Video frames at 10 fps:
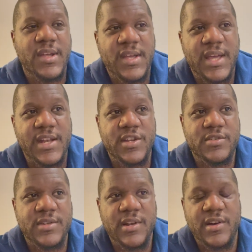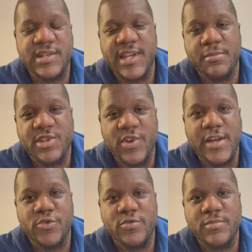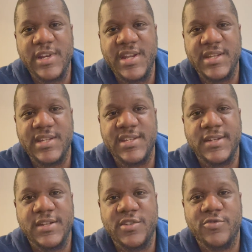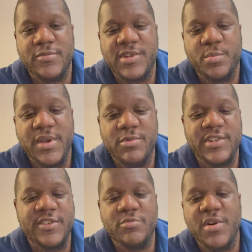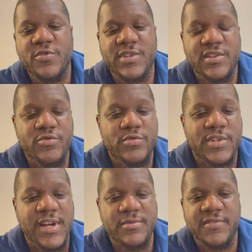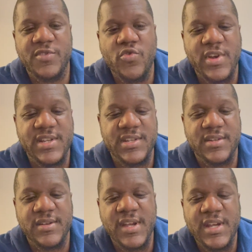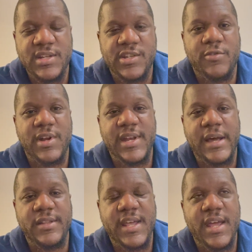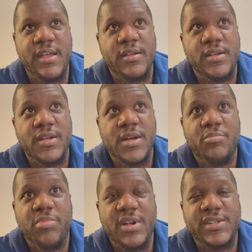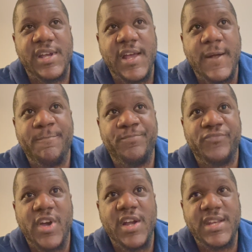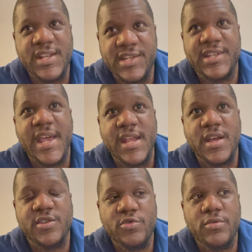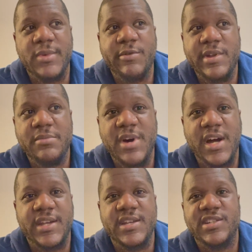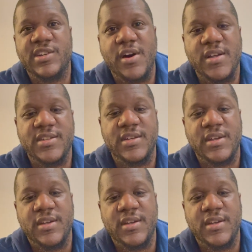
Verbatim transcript: uh, the, the Lightsaber chat group, link is in the description. People are still posting all types of coins and so on down there. But um, I did say that normally when the market starts